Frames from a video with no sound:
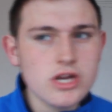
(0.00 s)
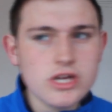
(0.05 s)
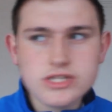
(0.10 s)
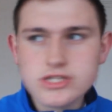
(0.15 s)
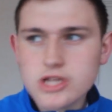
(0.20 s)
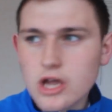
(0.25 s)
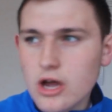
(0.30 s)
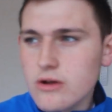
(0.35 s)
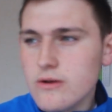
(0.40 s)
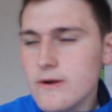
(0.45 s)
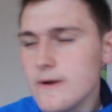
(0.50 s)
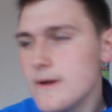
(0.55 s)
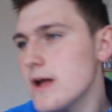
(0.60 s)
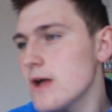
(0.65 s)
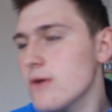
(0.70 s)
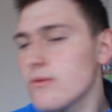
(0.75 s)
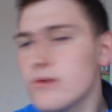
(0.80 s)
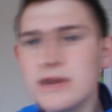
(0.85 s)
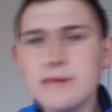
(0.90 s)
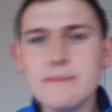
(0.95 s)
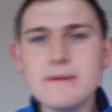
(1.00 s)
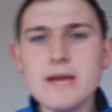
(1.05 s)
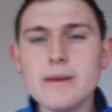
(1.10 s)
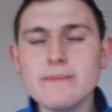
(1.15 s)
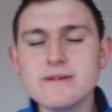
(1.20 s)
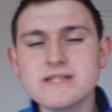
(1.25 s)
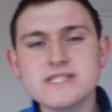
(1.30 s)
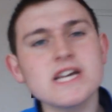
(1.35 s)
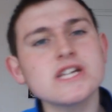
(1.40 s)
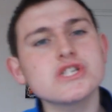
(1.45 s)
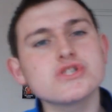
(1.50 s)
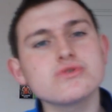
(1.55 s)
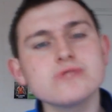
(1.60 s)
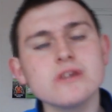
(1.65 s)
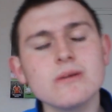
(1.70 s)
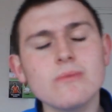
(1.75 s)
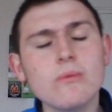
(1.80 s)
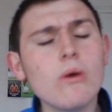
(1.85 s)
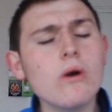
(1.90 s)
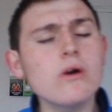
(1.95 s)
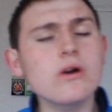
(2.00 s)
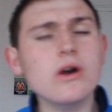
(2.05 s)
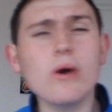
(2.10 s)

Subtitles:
So would he be a potential number one